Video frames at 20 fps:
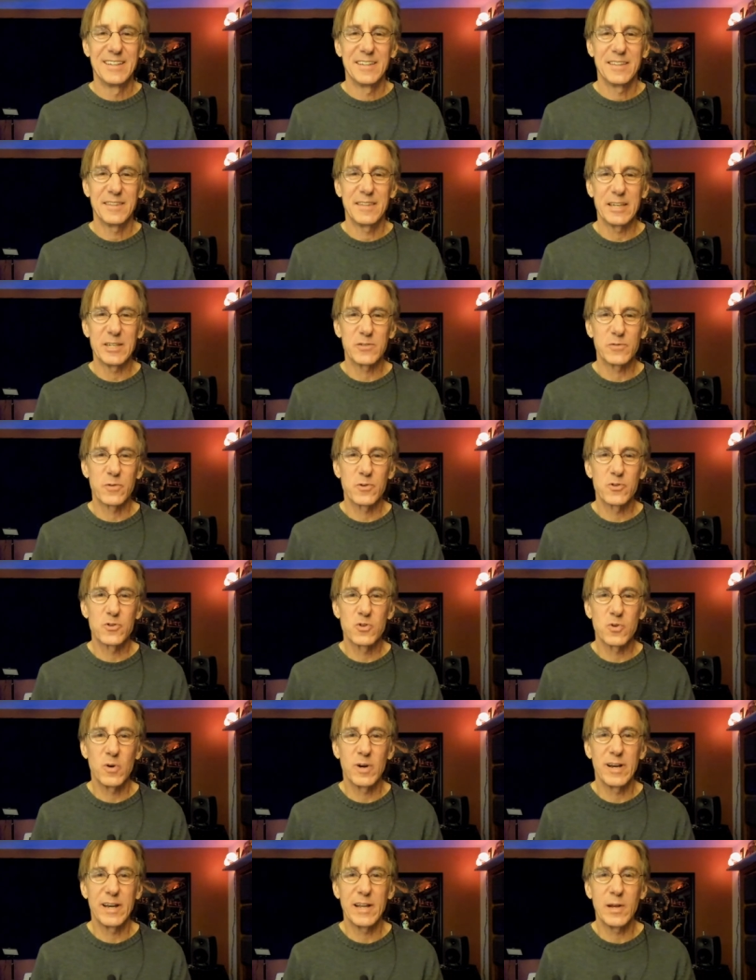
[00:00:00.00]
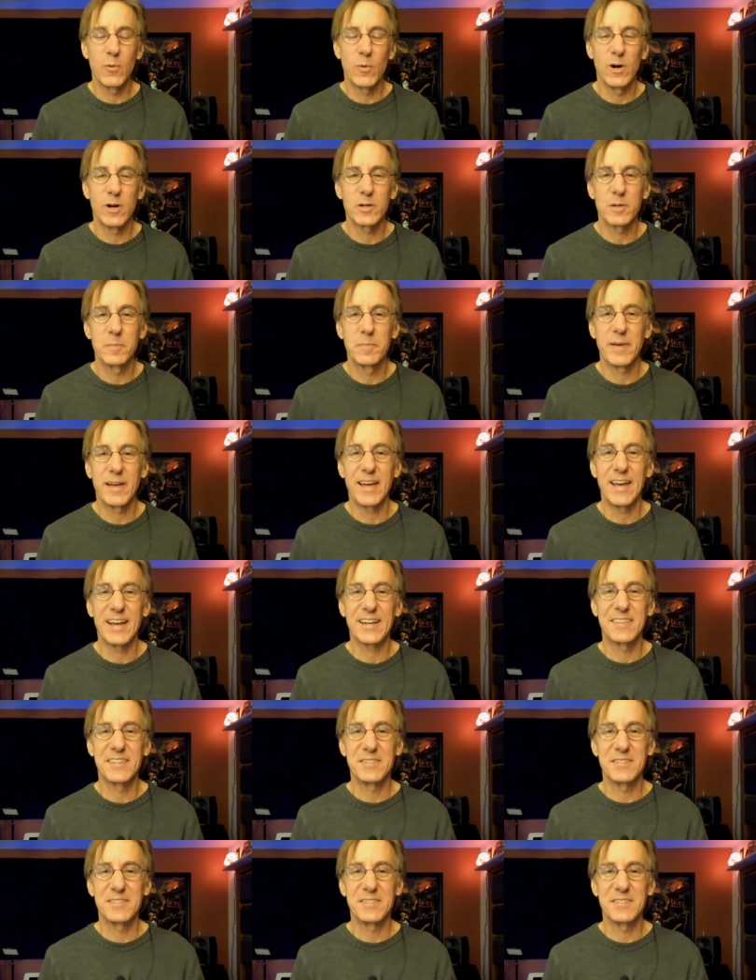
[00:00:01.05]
Thanks for joining. Welcome back.